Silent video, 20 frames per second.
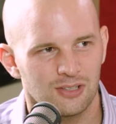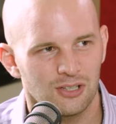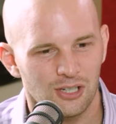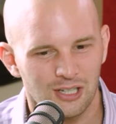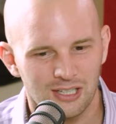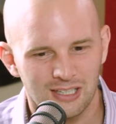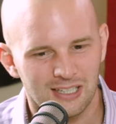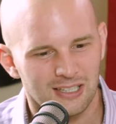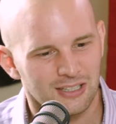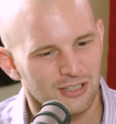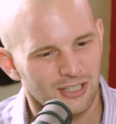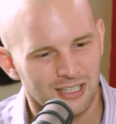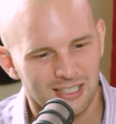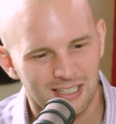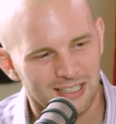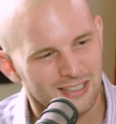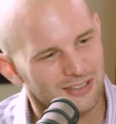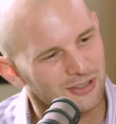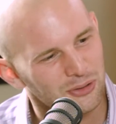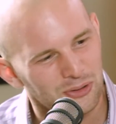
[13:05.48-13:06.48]
You're
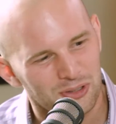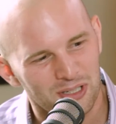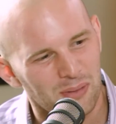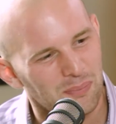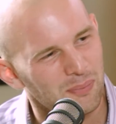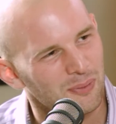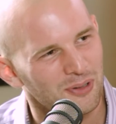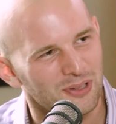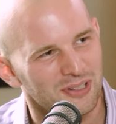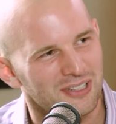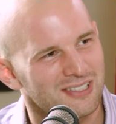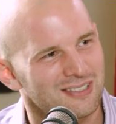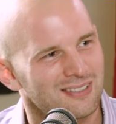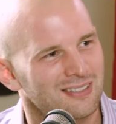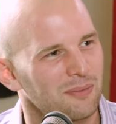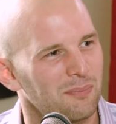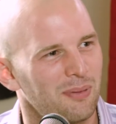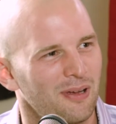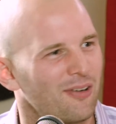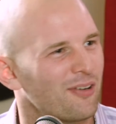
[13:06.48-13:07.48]
getting caught up on this
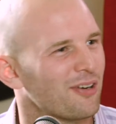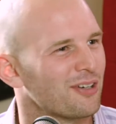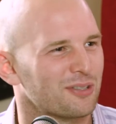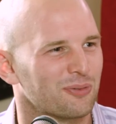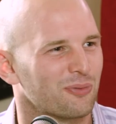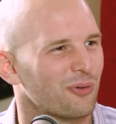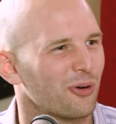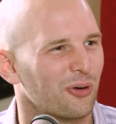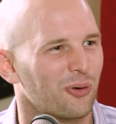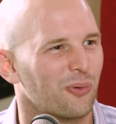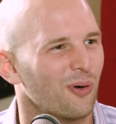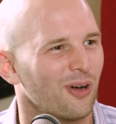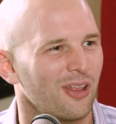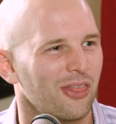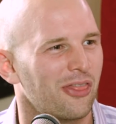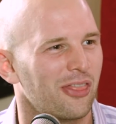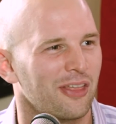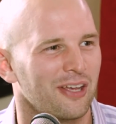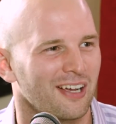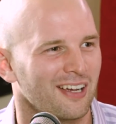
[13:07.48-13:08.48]
comparing it to Rogue
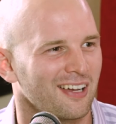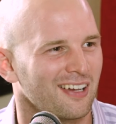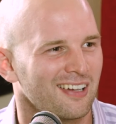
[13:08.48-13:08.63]
One thing.